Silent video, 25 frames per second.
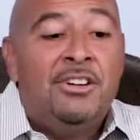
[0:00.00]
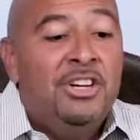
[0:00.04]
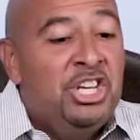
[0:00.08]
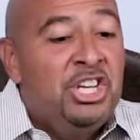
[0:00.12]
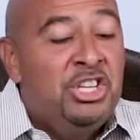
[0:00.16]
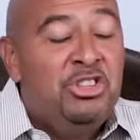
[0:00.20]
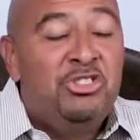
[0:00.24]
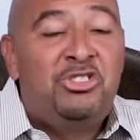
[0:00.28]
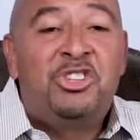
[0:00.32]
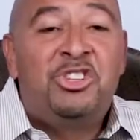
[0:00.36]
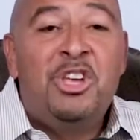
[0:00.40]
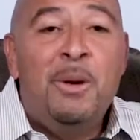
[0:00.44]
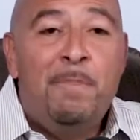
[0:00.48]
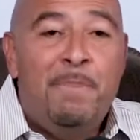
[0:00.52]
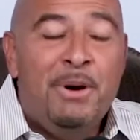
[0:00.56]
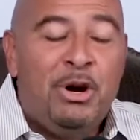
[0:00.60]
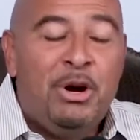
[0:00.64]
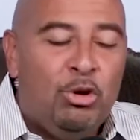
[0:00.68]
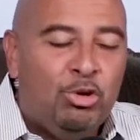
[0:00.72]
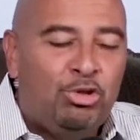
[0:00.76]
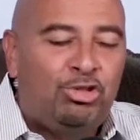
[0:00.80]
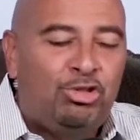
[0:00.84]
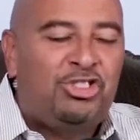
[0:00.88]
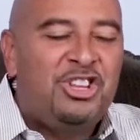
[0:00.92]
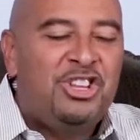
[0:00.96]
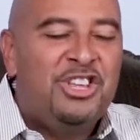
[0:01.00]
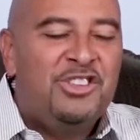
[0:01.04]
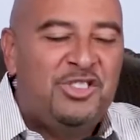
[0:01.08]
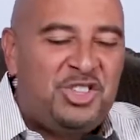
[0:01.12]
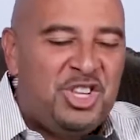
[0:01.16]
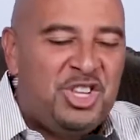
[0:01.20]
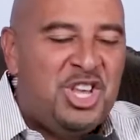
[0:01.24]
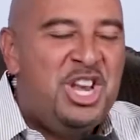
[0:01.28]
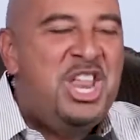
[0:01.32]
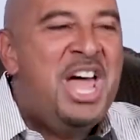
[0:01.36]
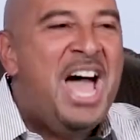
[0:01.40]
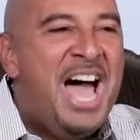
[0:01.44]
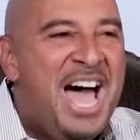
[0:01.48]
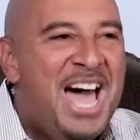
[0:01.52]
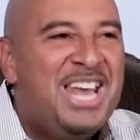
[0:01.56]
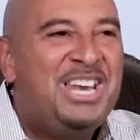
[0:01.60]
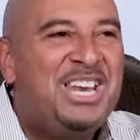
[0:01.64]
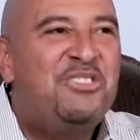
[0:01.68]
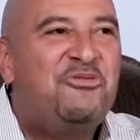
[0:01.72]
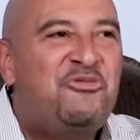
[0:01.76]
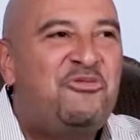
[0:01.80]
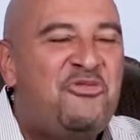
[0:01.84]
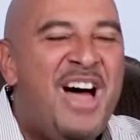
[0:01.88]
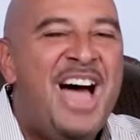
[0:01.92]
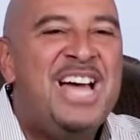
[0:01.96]
in typical Cincinnati
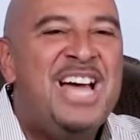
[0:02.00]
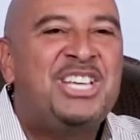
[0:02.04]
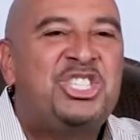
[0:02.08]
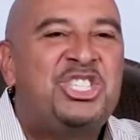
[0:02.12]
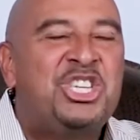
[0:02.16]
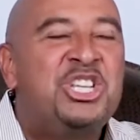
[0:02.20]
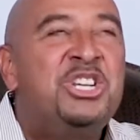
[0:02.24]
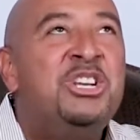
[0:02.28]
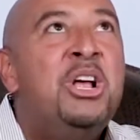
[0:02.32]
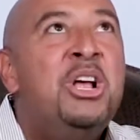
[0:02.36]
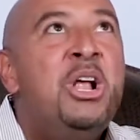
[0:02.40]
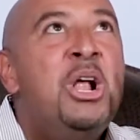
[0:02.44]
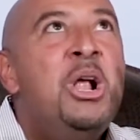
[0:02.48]
fashion,